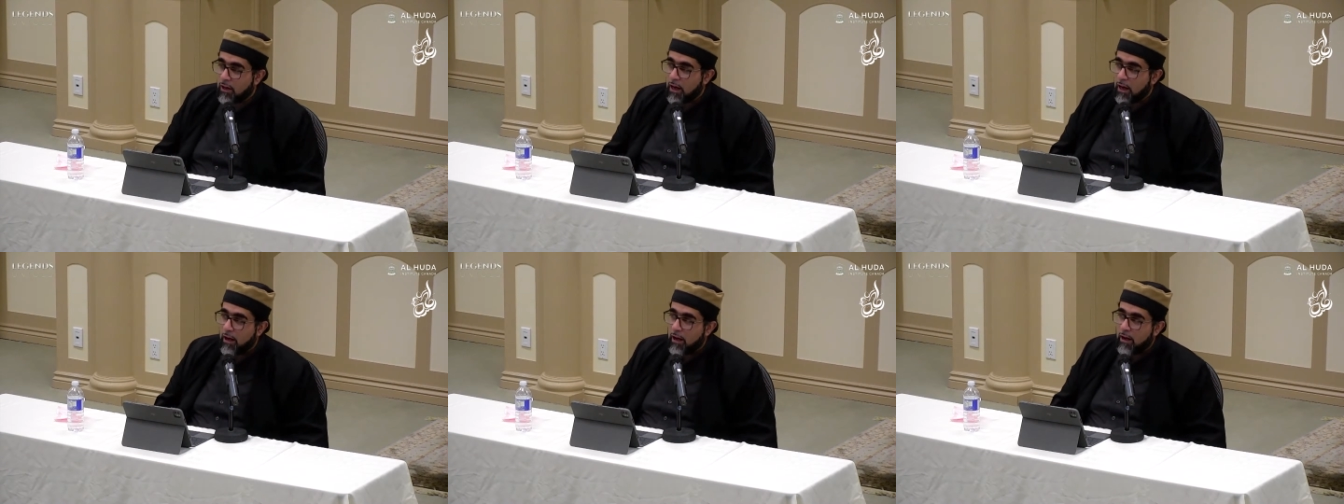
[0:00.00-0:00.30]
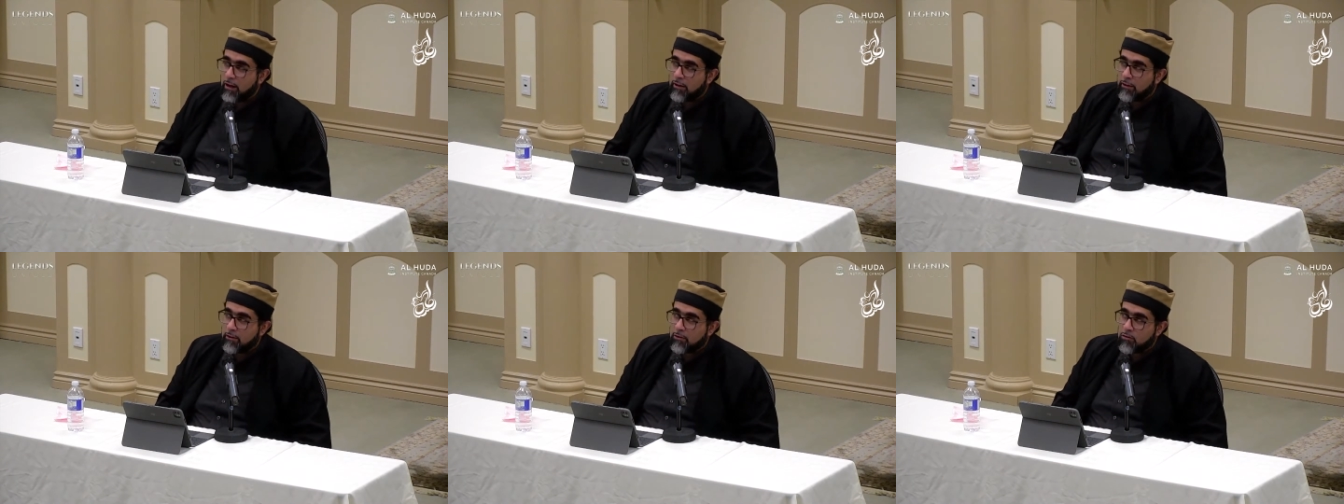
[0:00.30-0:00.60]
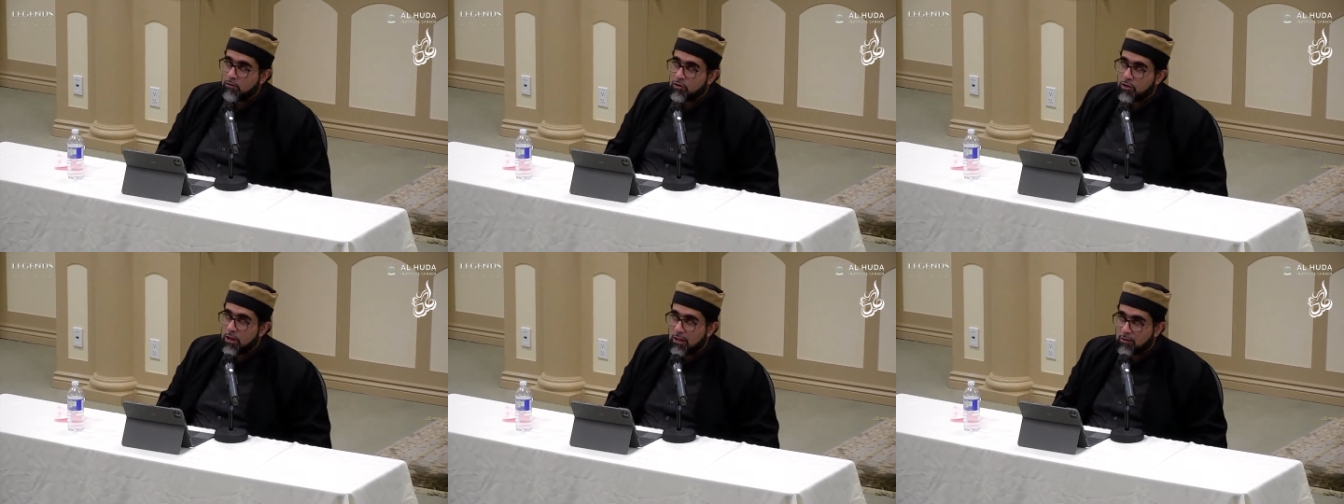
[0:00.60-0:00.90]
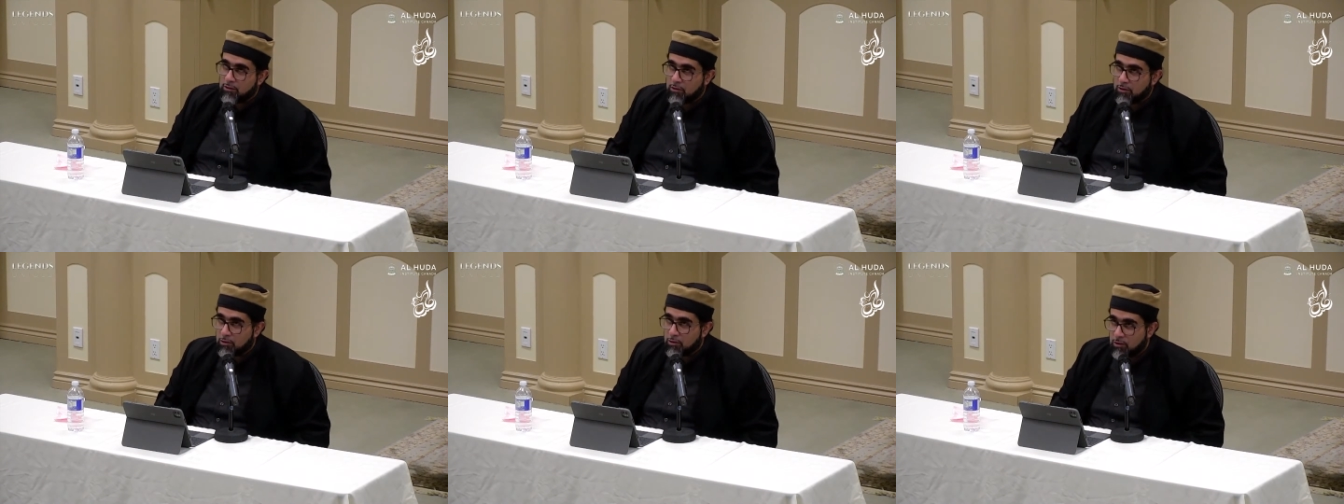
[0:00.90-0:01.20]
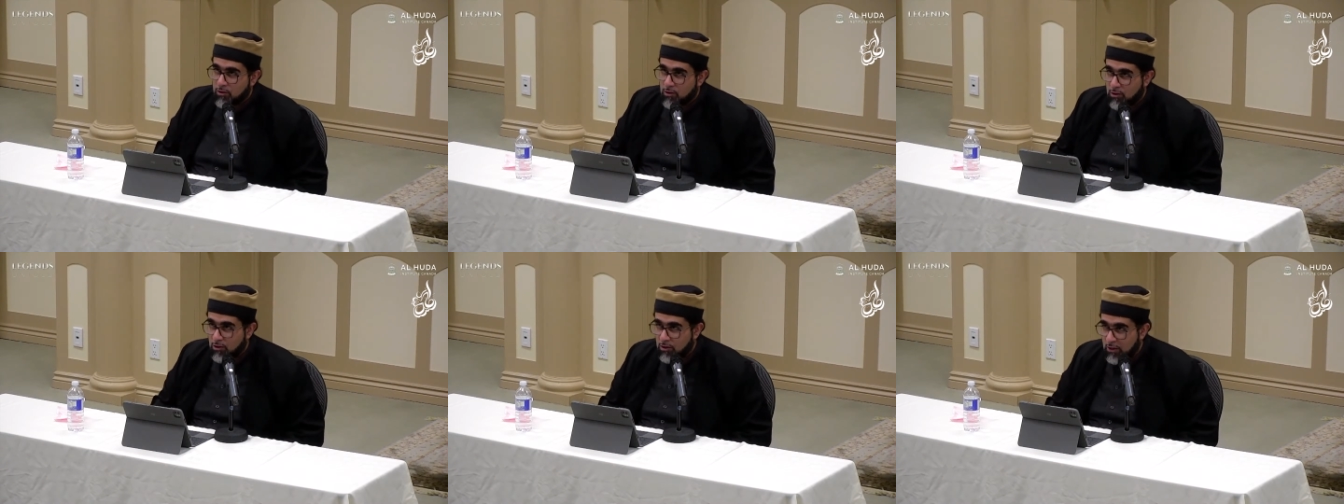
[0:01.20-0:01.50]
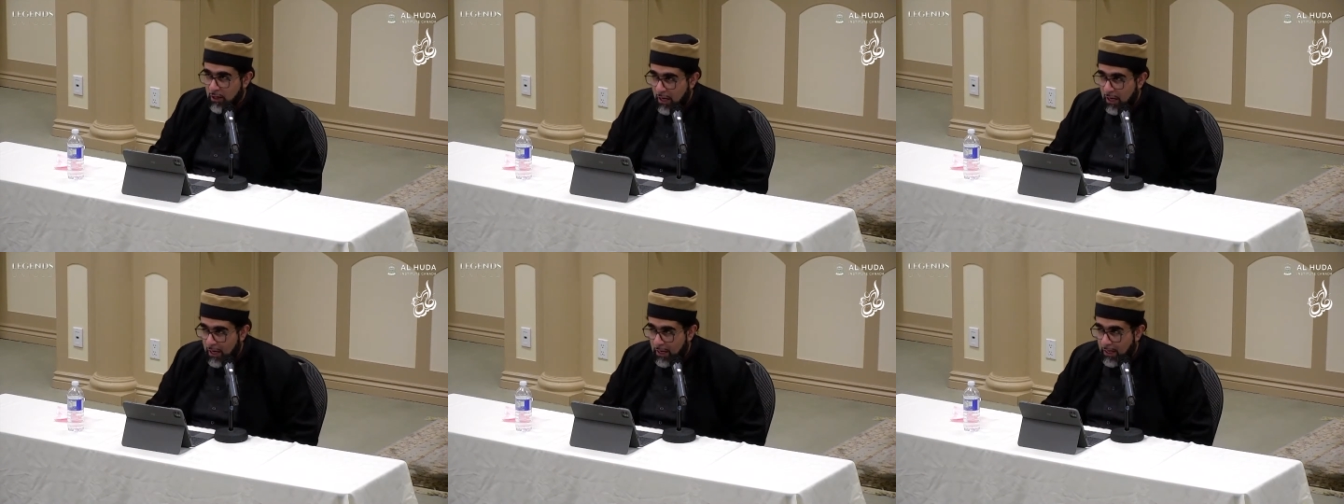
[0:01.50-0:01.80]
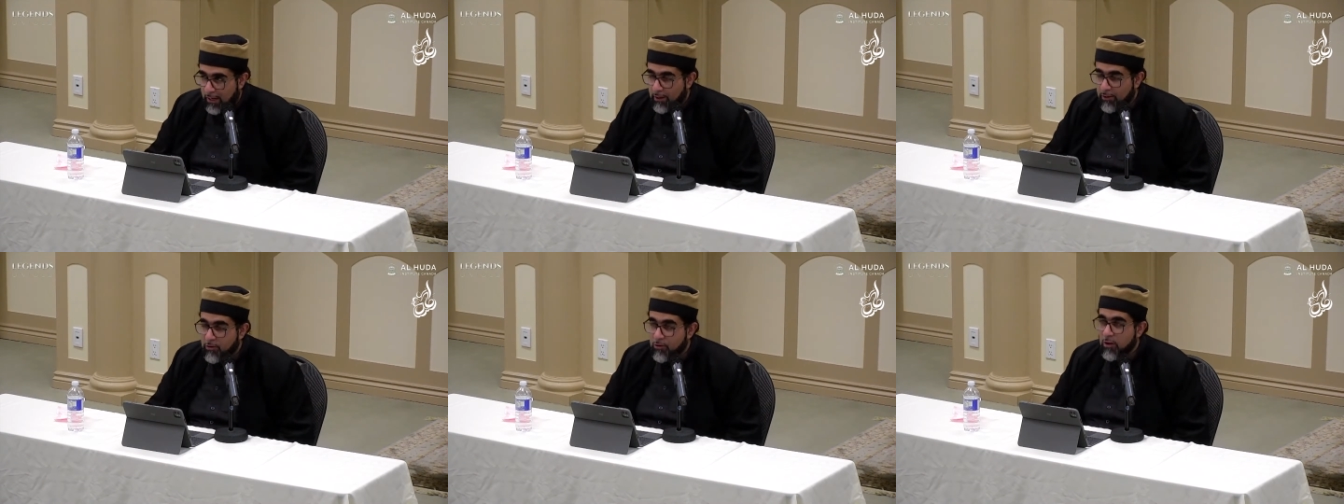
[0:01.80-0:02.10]
and Chester
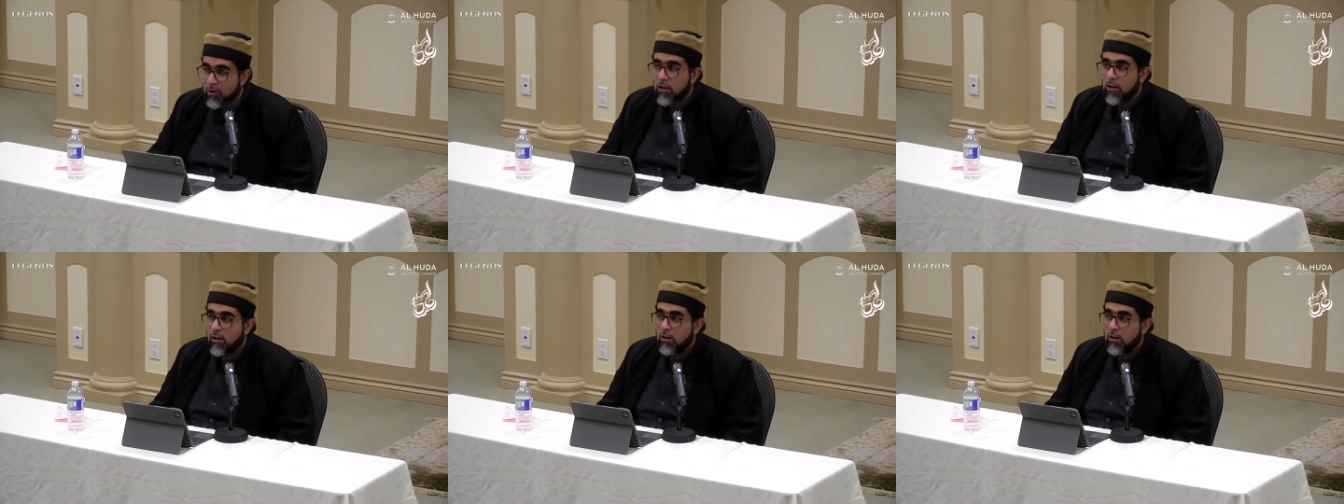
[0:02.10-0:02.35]
Sage,